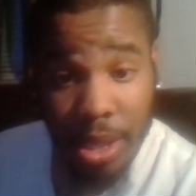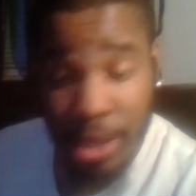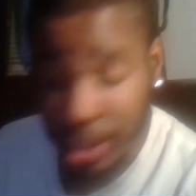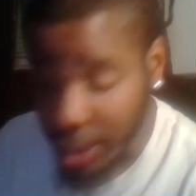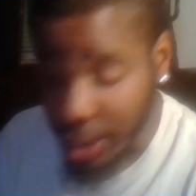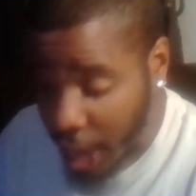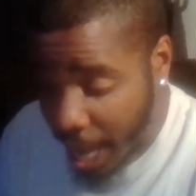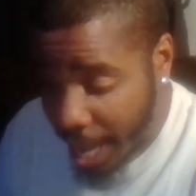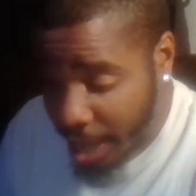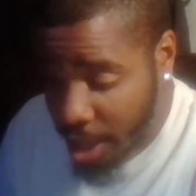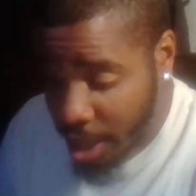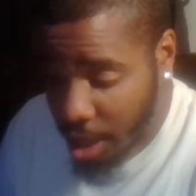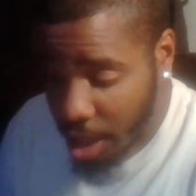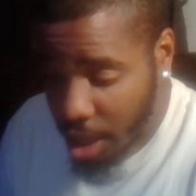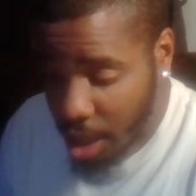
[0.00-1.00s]
Jack
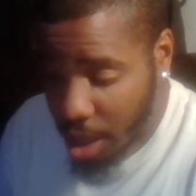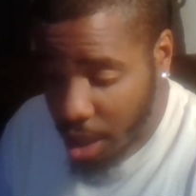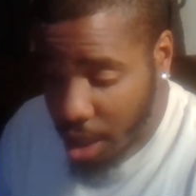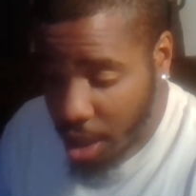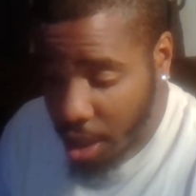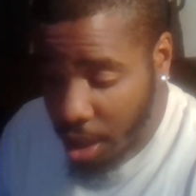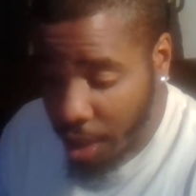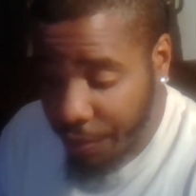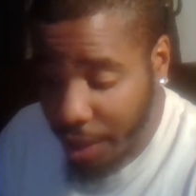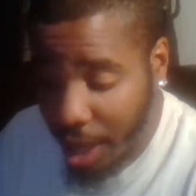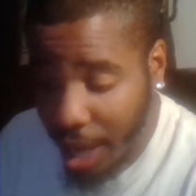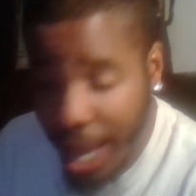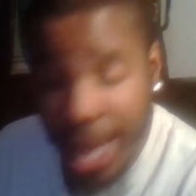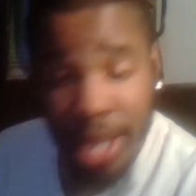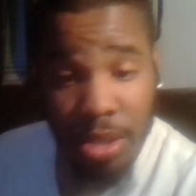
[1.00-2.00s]
of the
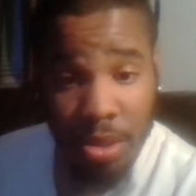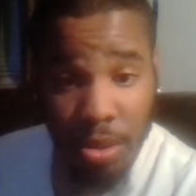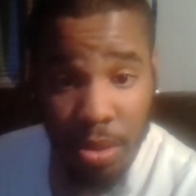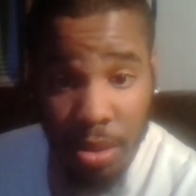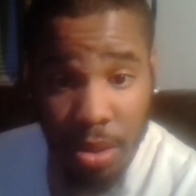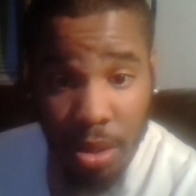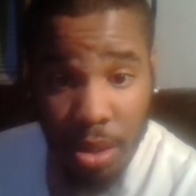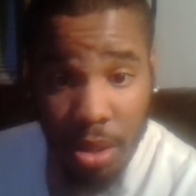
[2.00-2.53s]
Lantern.